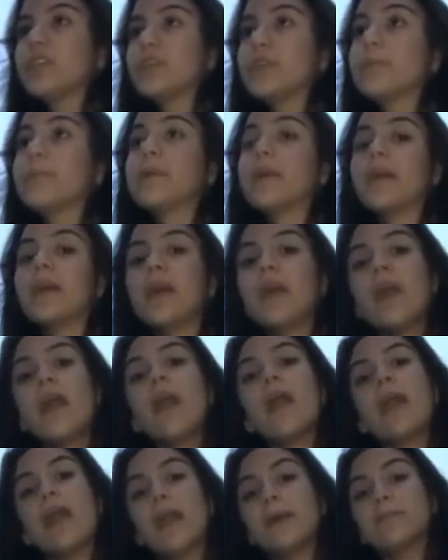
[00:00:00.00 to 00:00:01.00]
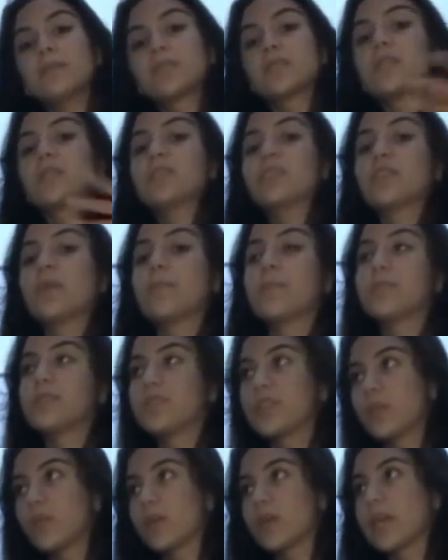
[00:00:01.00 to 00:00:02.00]
do, but I'm just gonna jump
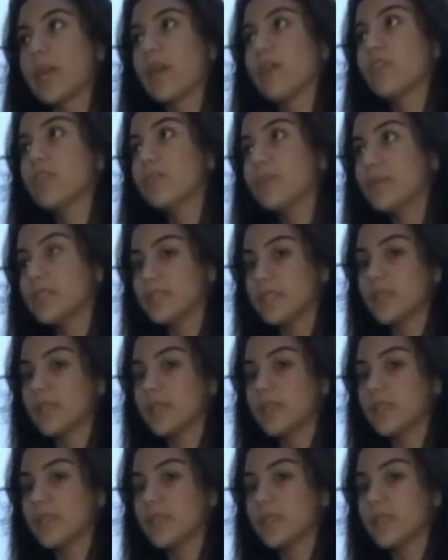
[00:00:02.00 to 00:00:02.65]
into the workout, no big